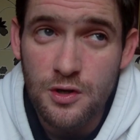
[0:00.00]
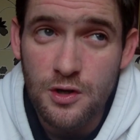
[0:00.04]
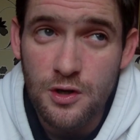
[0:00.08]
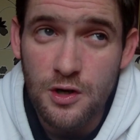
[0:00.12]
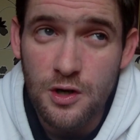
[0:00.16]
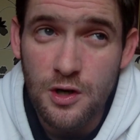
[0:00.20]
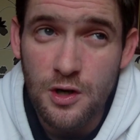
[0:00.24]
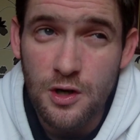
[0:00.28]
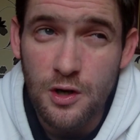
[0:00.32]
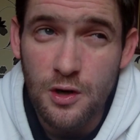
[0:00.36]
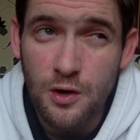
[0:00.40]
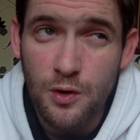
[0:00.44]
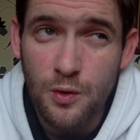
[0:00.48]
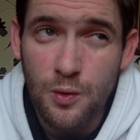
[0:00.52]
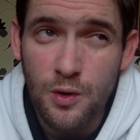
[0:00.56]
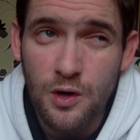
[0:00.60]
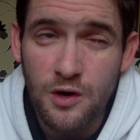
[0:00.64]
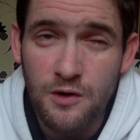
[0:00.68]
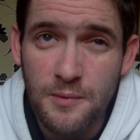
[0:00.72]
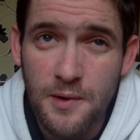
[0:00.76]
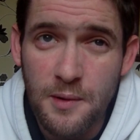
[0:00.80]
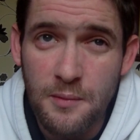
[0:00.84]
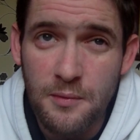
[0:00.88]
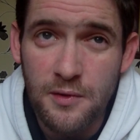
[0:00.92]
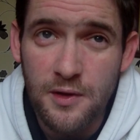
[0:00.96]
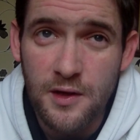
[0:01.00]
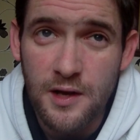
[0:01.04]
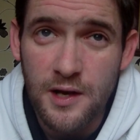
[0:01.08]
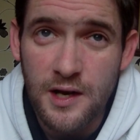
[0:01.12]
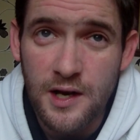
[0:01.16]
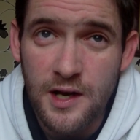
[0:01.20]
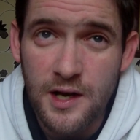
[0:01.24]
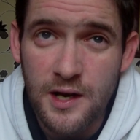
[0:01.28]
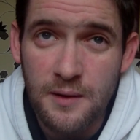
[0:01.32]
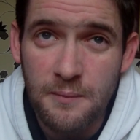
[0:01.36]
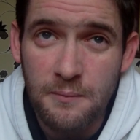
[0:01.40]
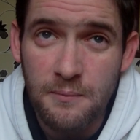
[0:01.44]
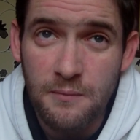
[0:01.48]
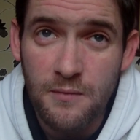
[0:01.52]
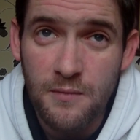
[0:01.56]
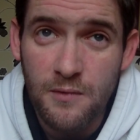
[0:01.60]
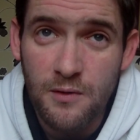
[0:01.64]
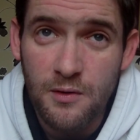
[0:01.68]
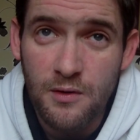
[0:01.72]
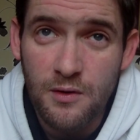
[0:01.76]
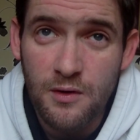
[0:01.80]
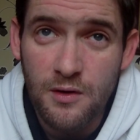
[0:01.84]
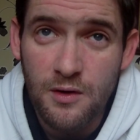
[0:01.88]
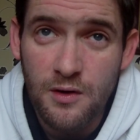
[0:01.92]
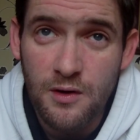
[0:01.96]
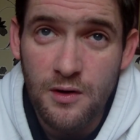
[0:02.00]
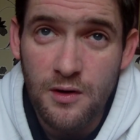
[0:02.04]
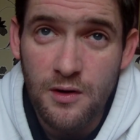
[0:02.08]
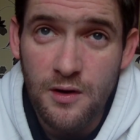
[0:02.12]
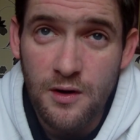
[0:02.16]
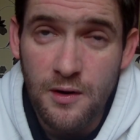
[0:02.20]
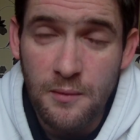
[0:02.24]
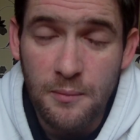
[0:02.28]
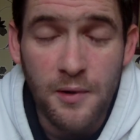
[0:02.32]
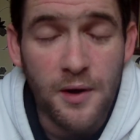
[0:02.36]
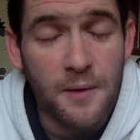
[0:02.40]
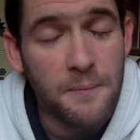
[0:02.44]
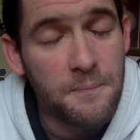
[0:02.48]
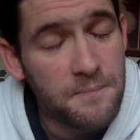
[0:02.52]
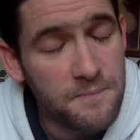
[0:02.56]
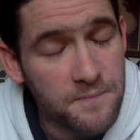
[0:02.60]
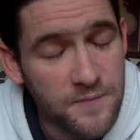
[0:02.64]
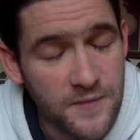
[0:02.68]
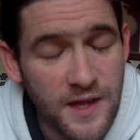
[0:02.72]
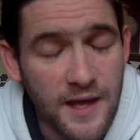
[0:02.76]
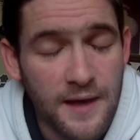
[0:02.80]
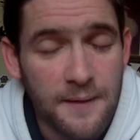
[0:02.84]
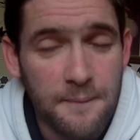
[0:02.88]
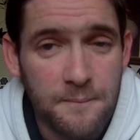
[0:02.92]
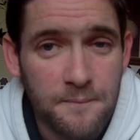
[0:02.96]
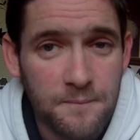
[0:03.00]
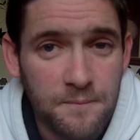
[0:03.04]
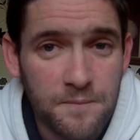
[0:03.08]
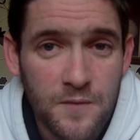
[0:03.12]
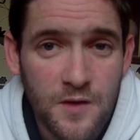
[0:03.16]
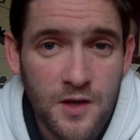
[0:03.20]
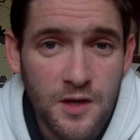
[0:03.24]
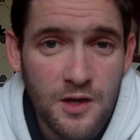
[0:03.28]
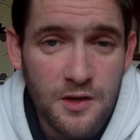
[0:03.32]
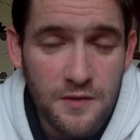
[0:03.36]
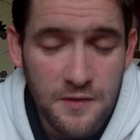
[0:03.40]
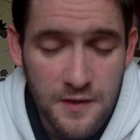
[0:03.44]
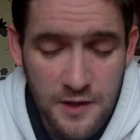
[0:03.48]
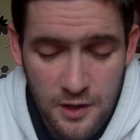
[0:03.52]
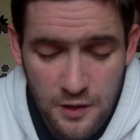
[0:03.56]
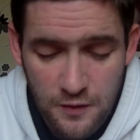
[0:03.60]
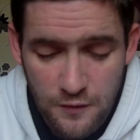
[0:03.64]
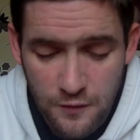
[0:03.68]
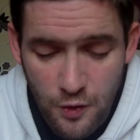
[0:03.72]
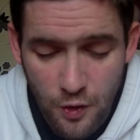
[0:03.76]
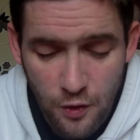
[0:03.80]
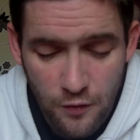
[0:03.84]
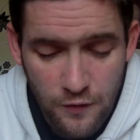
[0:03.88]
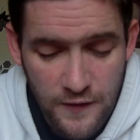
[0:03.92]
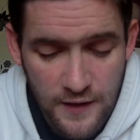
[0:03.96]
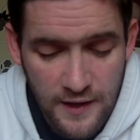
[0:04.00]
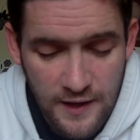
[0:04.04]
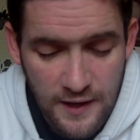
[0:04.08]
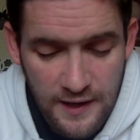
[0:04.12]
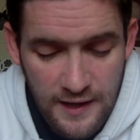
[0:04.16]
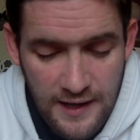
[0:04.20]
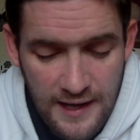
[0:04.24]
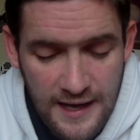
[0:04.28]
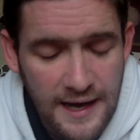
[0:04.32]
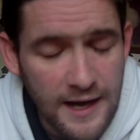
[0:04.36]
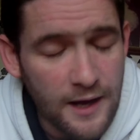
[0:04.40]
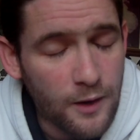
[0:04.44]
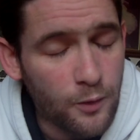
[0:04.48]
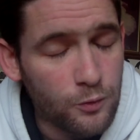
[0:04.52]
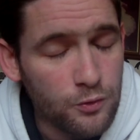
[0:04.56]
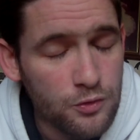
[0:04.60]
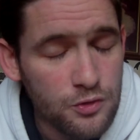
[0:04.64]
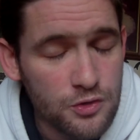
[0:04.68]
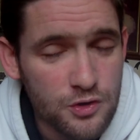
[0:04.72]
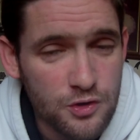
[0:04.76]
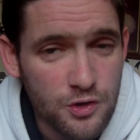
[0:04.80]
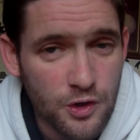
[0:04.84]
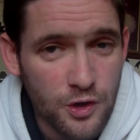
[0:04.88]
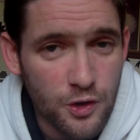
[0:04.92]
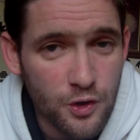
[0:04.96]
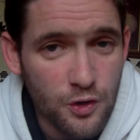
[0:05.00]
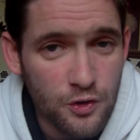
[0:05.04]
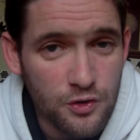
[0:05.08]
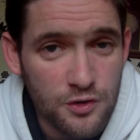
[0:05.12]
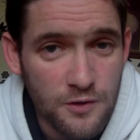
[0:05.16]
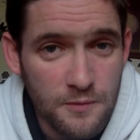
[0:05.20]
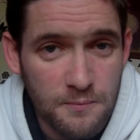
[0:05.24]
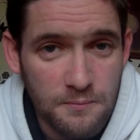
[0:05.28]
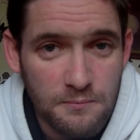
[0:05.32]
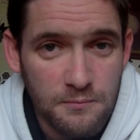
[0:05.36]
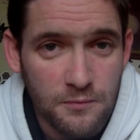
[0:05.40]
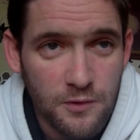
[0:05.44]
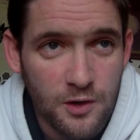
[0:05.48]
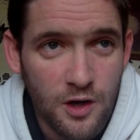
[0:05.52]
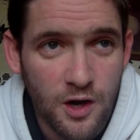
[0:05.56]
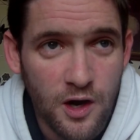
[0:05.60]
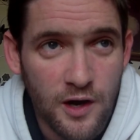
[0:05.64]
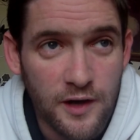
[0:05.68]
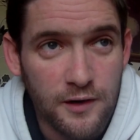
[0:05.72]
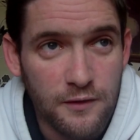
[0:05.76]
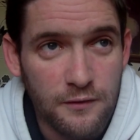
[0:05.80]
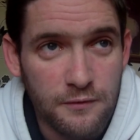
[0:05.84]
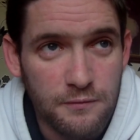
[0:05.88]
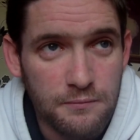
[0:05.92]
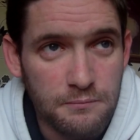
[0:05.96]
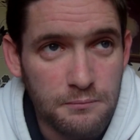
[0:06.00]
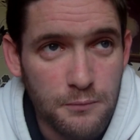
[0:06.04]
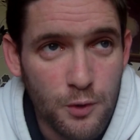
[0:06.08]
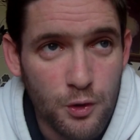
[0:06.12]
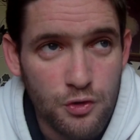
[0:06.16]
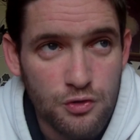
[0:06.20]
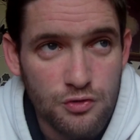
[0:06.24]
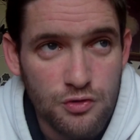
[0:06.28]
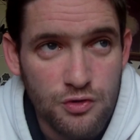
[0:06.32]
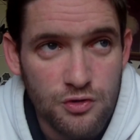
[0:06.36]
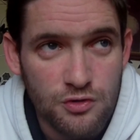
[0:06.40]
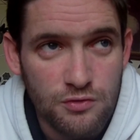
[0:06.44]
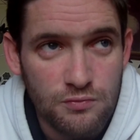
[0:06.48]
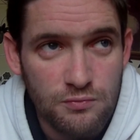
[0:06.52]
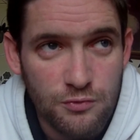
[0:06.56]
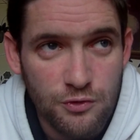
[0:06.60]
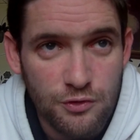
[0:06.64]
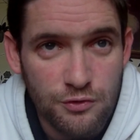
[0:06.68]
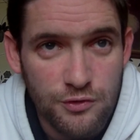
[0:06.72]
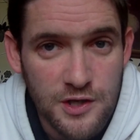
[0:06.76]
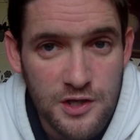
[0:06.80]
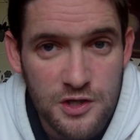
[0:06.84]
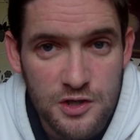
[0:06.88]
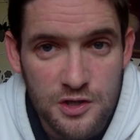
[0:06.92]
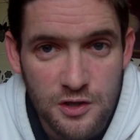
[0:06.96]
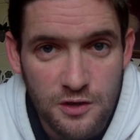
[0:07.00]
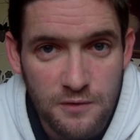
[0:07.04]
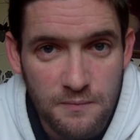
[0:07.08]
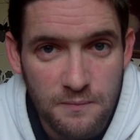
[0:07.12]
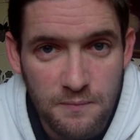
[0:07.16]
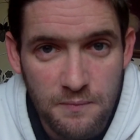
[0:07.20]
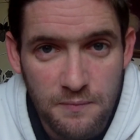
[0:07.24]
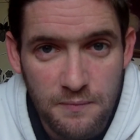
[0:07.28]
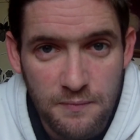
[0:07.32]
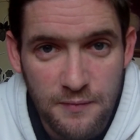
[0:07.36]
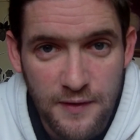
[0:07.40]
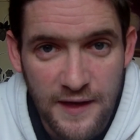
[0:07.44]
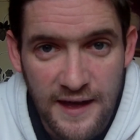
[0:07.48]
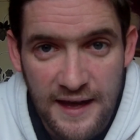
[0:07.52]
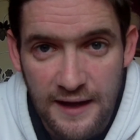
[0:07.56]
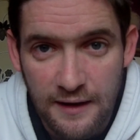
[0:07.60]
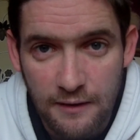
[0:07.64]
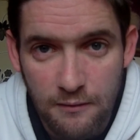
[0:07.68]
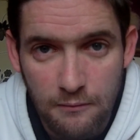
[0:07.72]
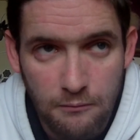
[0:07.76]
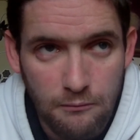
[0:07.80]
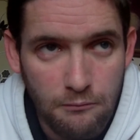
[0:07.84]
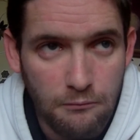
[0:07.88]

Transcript: Can't quite remember their name, but yeah. Then you've got the hounds, so you've got some kind of monstrous creature thing